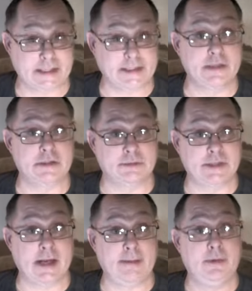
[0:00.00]
by taking some
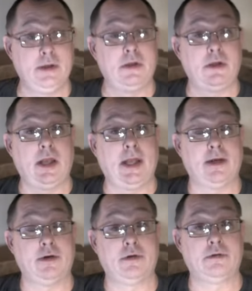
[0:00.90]
time
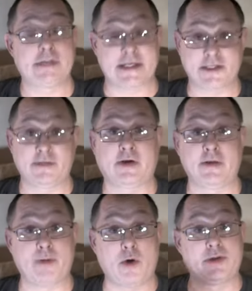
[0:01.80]
and testing the
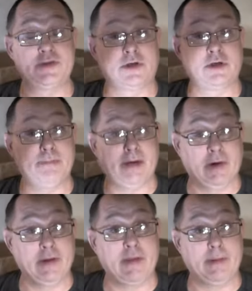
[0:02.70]
components and
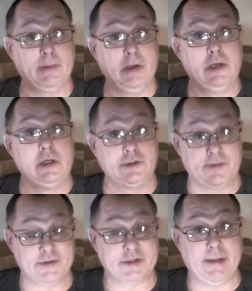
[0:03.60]
comparing them
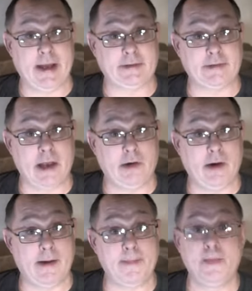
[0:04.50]
to the schematic
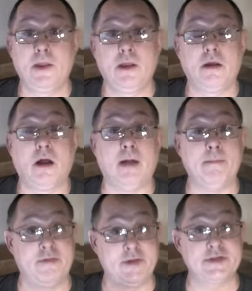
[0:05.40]
diagram.
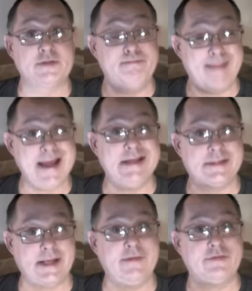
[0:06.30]
Uh, this may
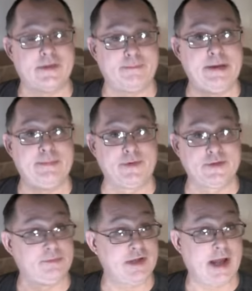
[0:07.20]
save some people
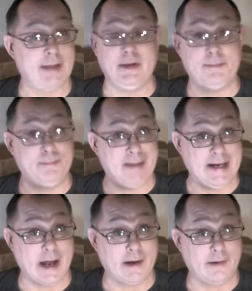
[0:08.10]
some time. It
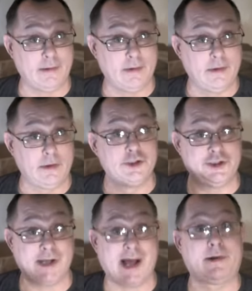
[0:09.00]
may not.
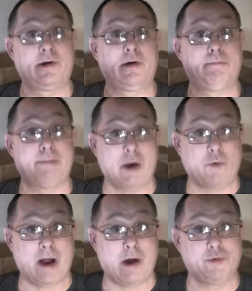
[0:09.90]
Schaller,
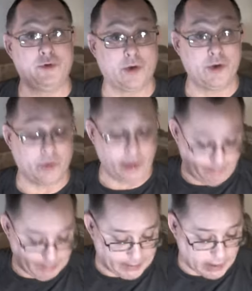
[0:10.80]
Bow Wow, Yoi
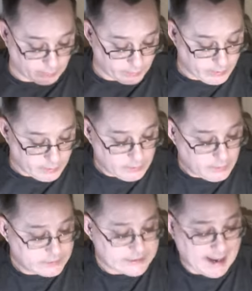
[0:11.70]
Yoi, Pinout.
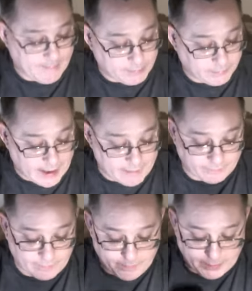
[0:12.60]
Top
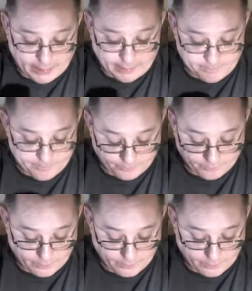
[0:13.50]
left pin